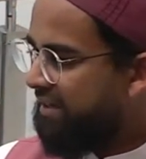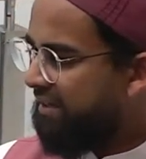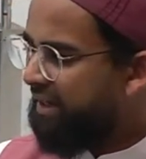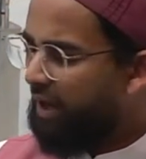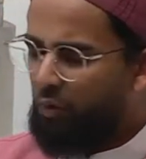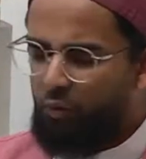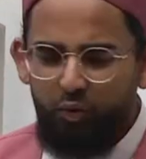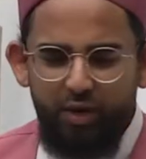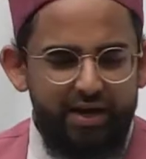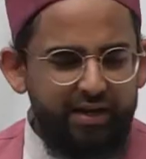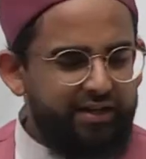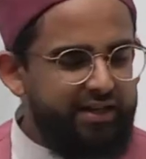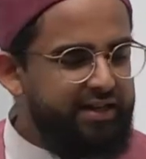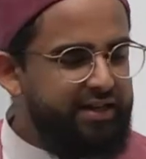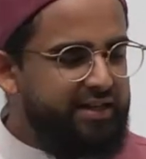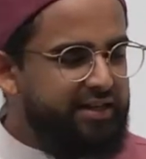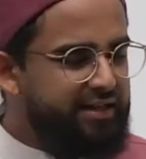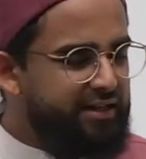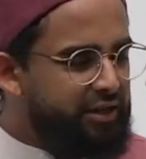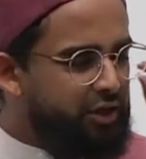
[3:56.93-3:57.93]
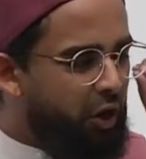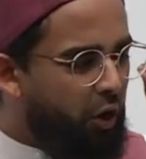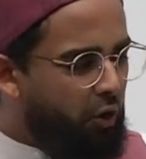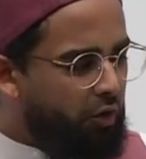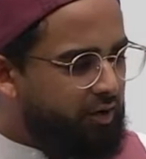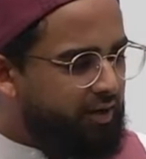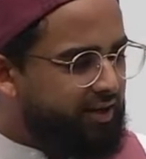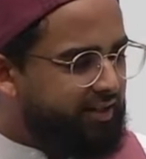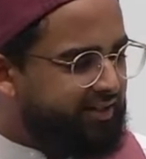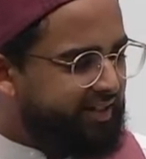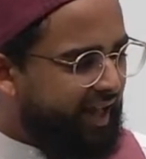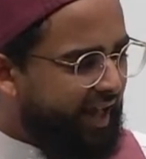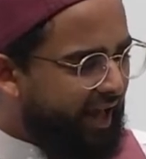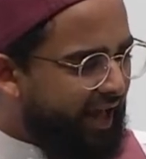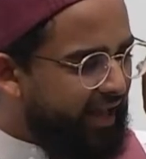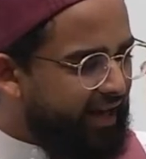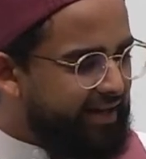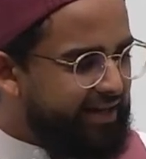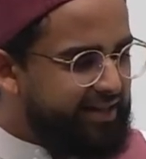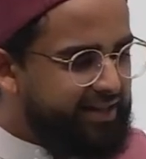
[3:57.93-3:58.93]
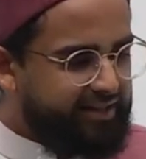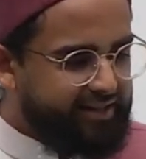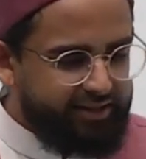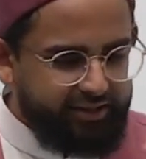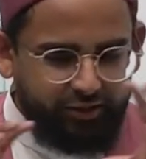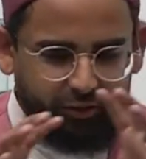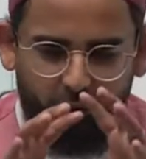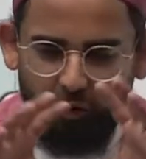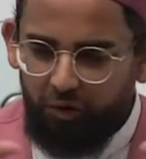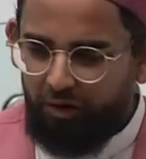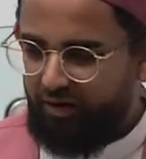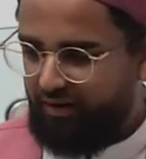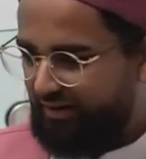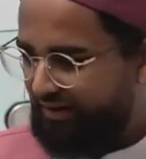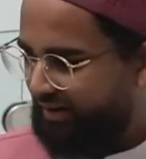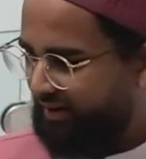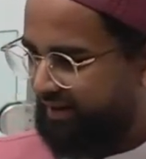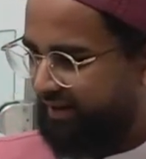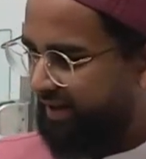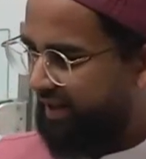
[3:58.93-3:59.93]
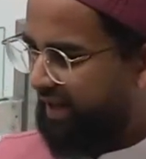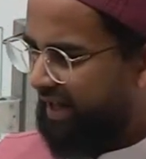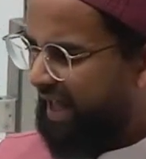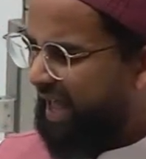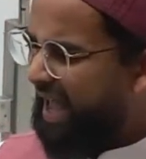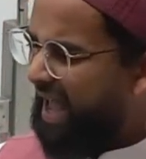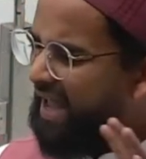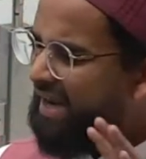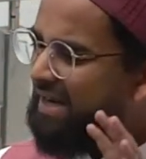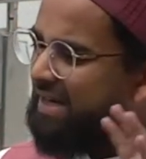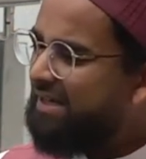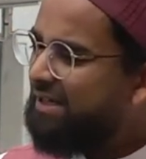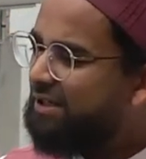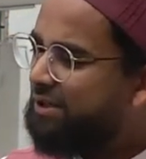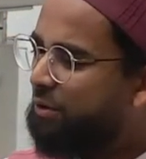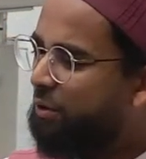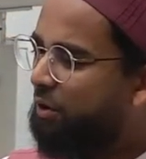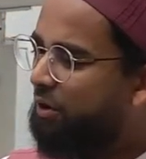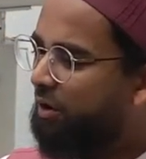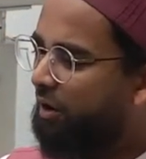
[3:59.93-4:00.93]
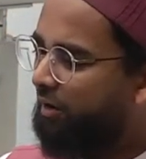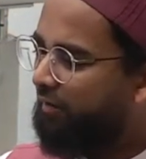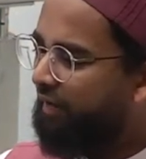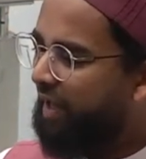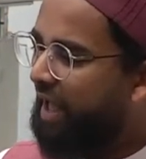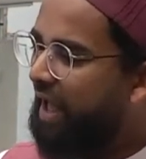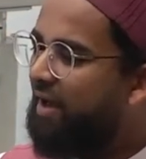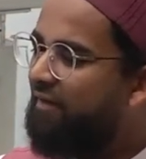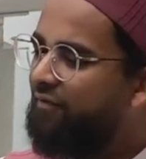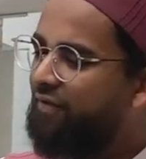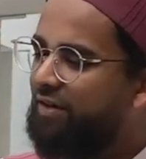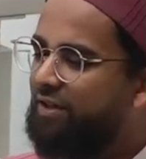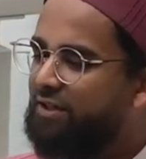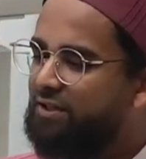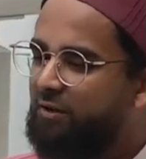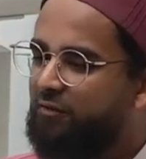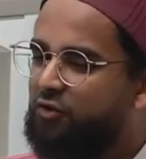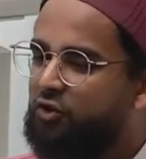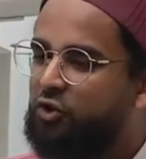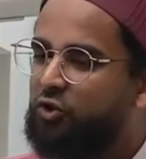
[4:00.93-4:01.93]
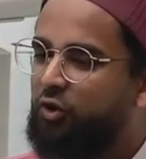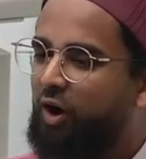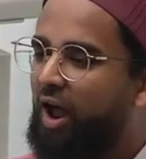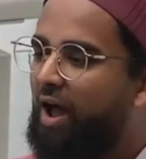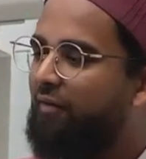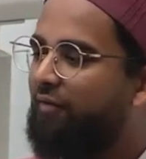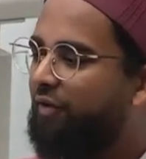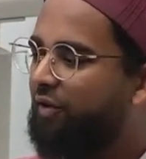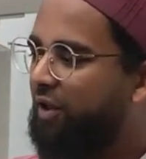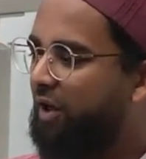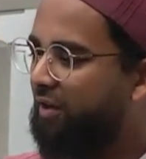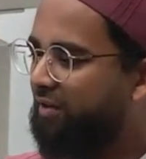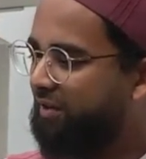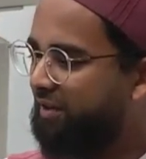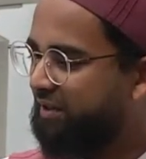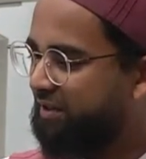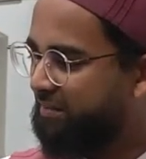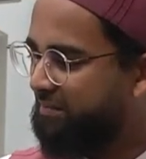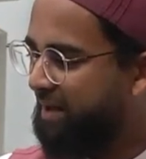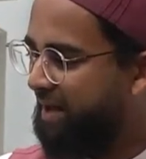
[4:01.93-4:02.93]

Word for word: That we didn't notice any sort, any sort of evidence of travel on this